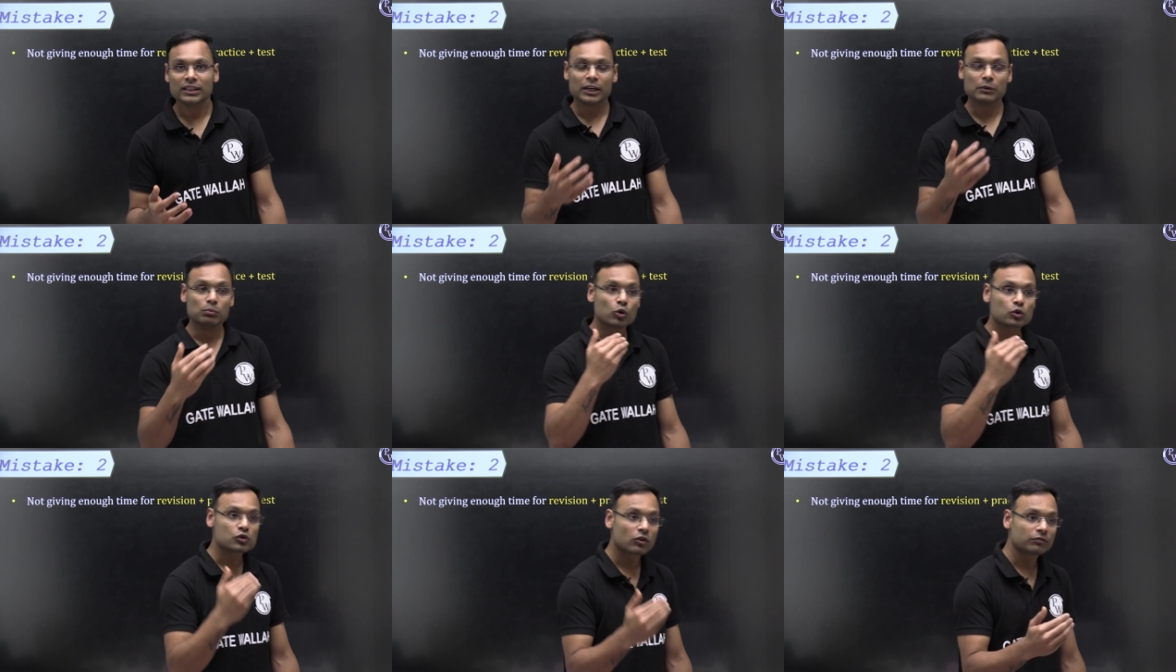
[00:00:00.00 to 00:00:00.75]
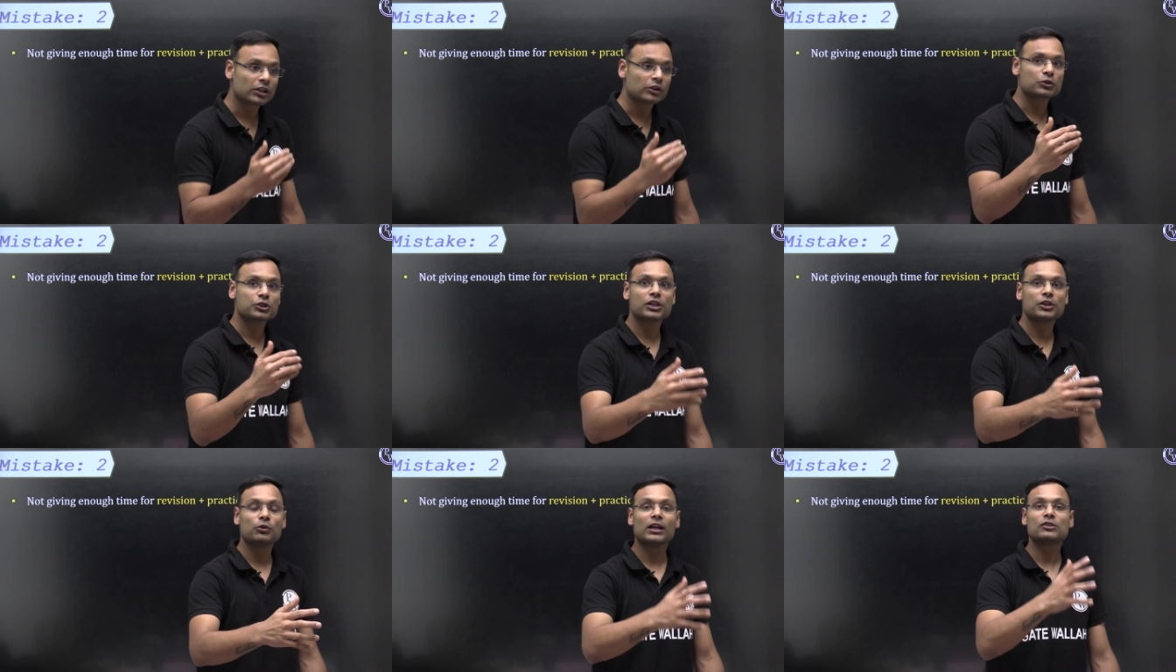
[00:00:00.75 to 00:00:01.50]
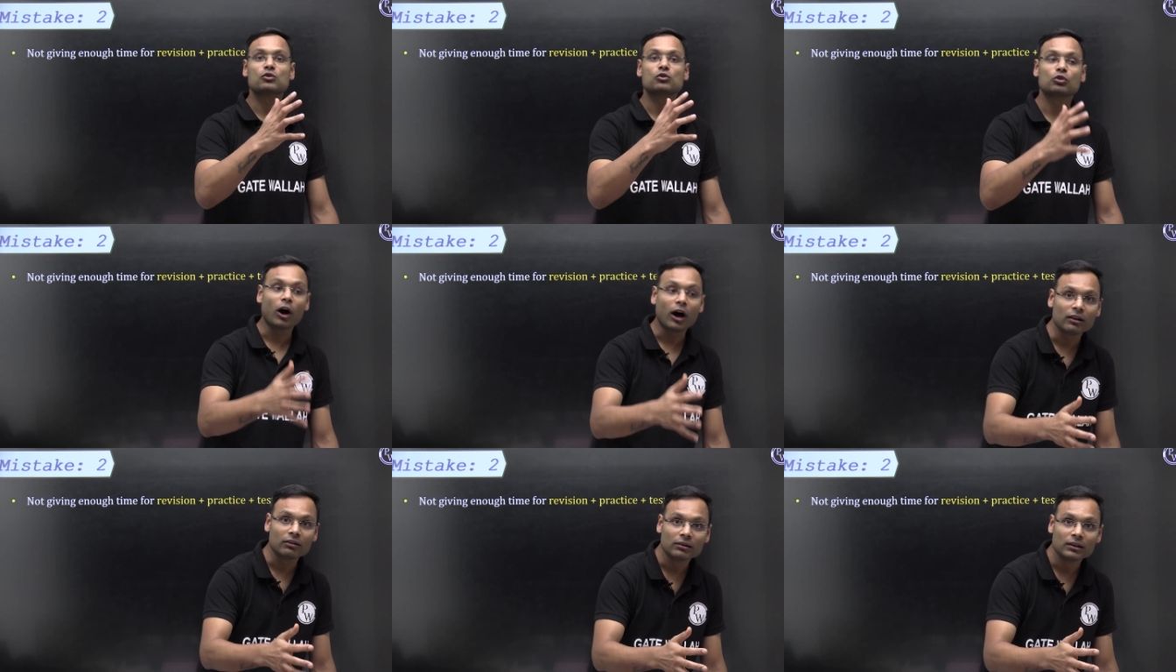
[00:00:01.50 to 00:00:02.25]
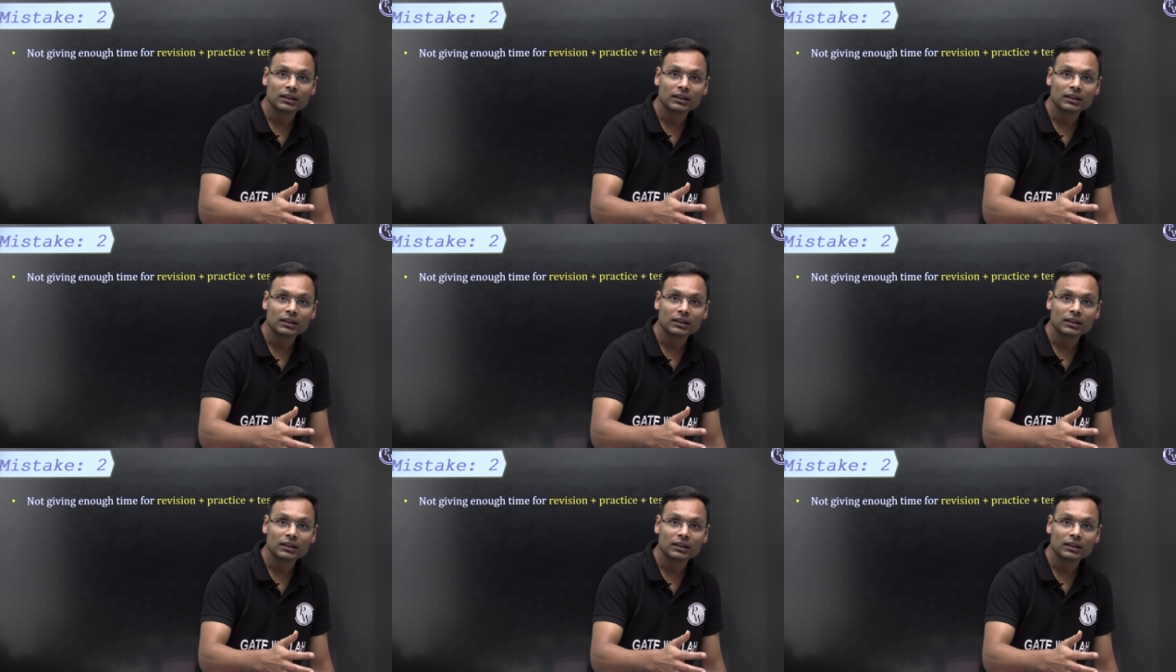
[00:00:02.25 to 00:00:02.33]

that most of the question you can solve,